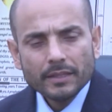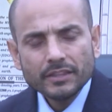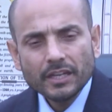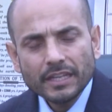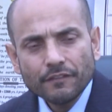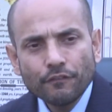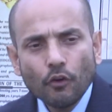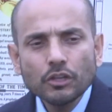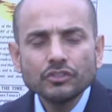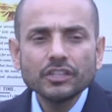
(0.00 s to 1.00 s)
that it
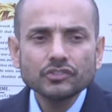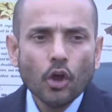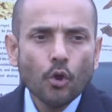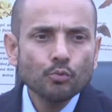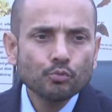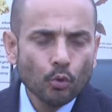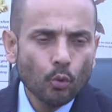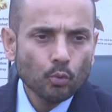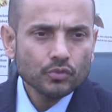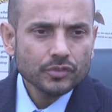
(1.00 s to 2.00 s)
follows its own
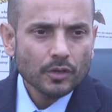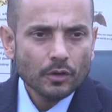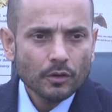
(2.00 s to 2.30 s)
rules